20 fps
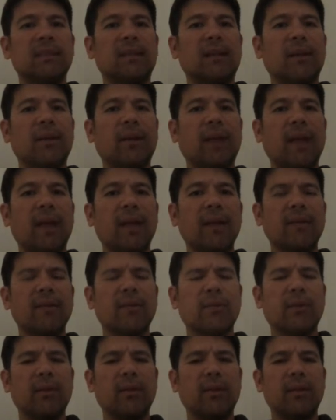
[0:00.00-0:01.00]
Okay,
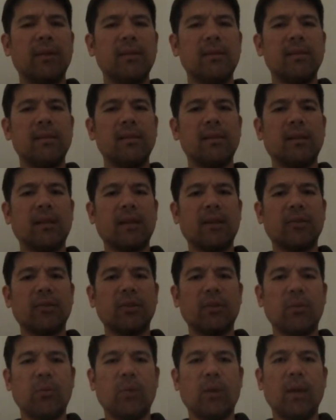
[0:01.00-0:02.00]
so these are
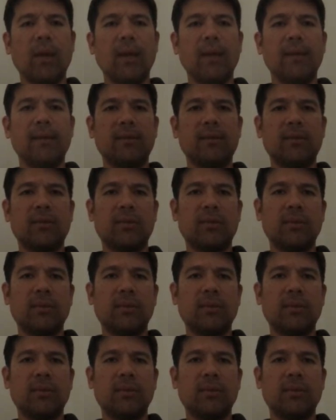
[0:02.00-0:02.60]
actually white,